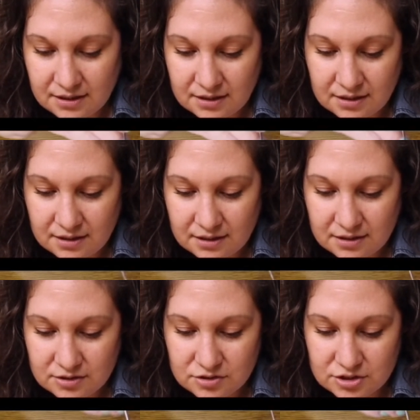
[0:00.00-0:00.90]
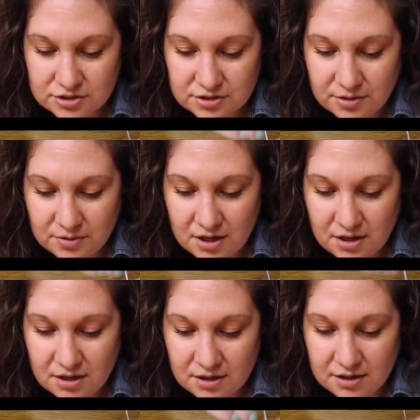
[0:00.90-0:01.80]
And just go
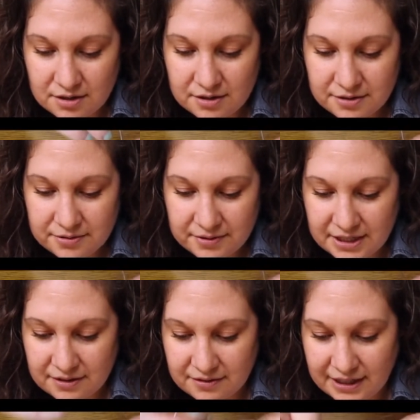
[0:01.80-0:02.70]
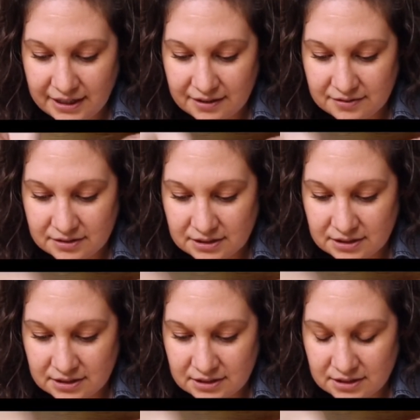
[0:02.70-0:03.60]
all the way around,
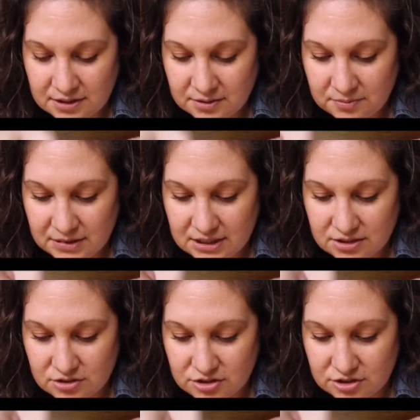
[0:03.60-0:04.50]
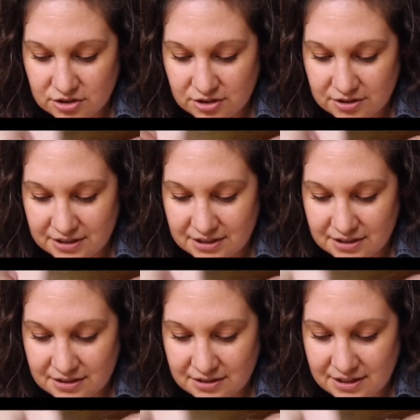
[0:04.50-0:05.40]
making sure
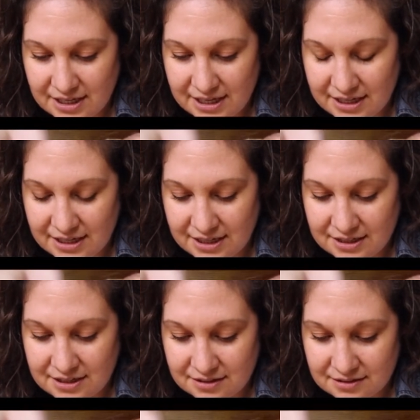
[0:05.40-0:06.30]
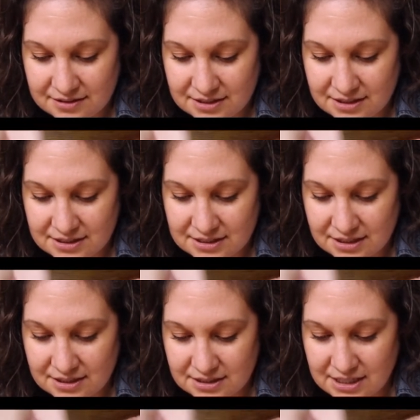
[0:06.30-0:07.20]
that the head does
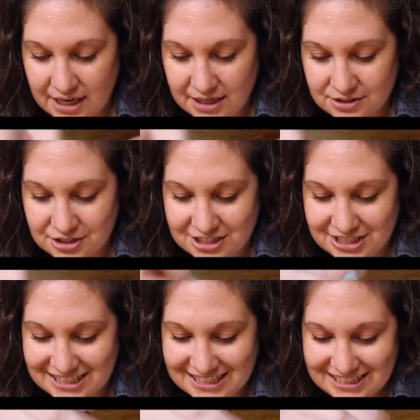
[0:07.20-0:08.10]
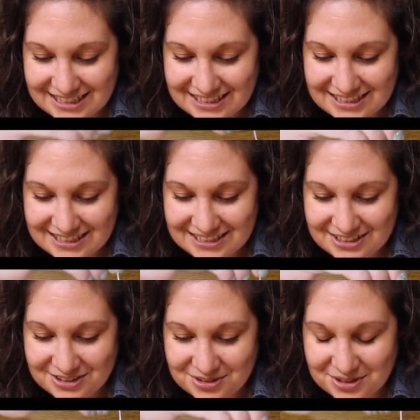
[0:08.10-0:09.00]
get attached
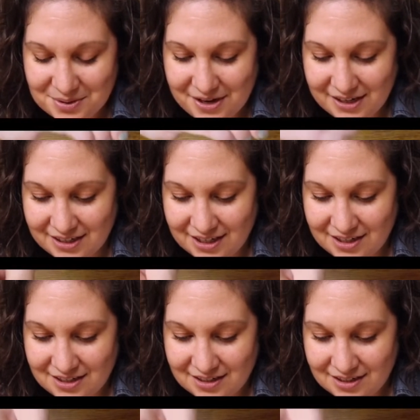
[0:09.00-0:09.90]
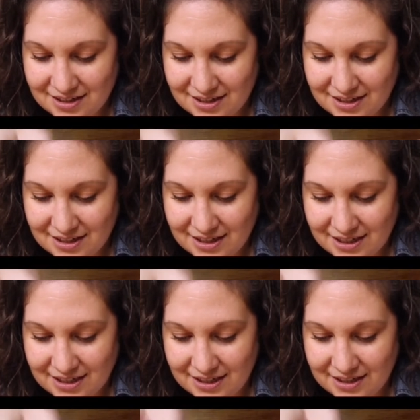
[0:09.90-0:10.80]
to the body.
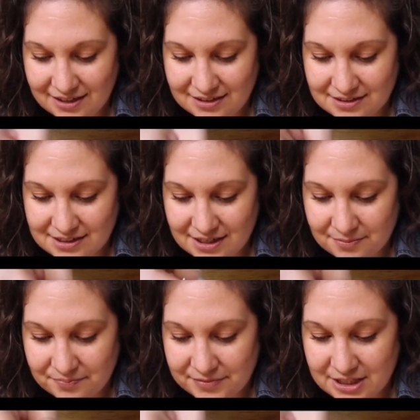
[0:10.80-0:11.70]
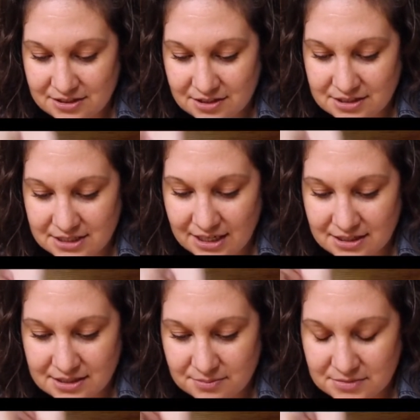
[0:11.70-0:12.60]
And this could
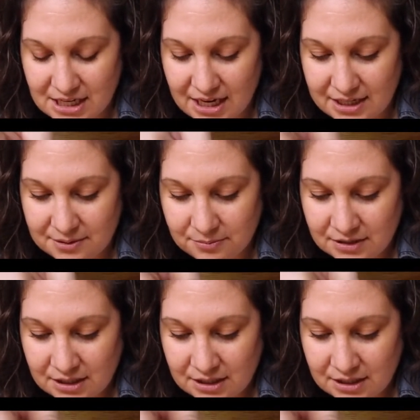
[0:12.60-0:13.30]
take some time.